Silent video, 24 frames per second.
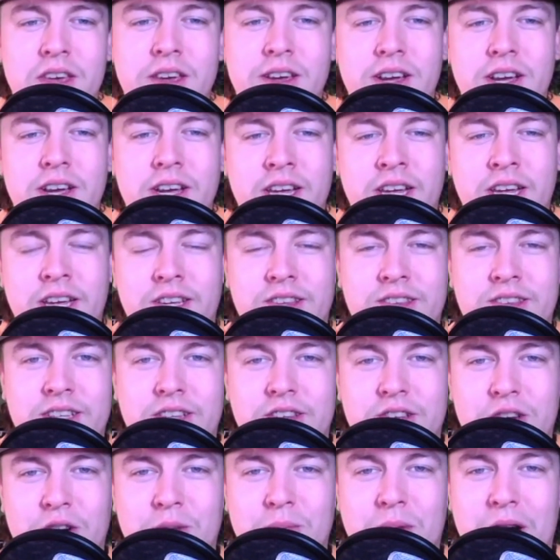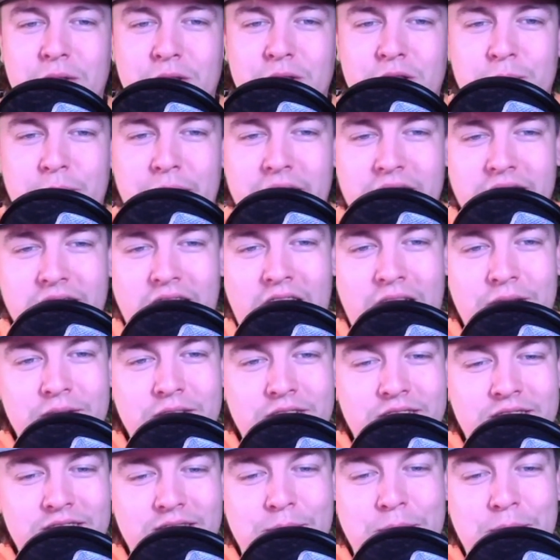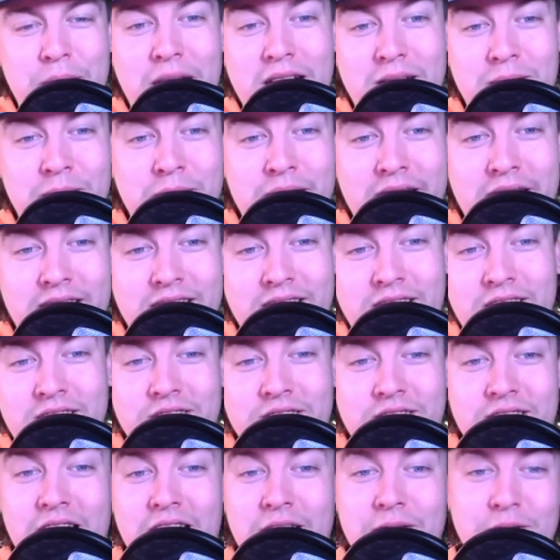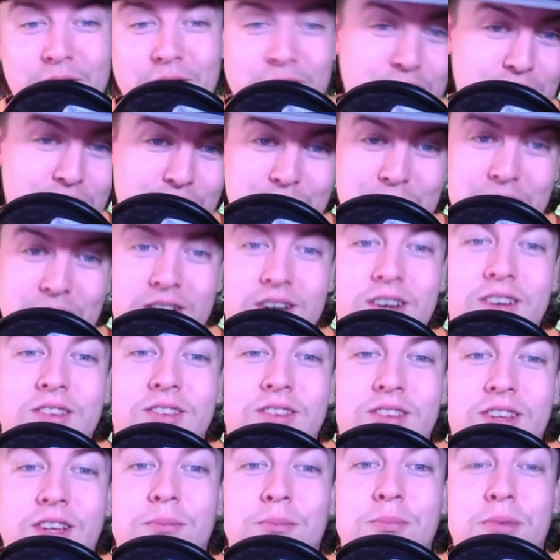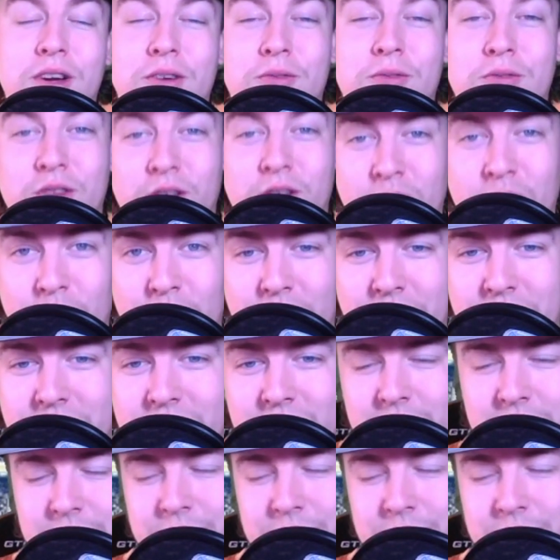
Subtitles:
He has since earned my respect, obviously. Peyton Manning could never, just because he played for the Colts.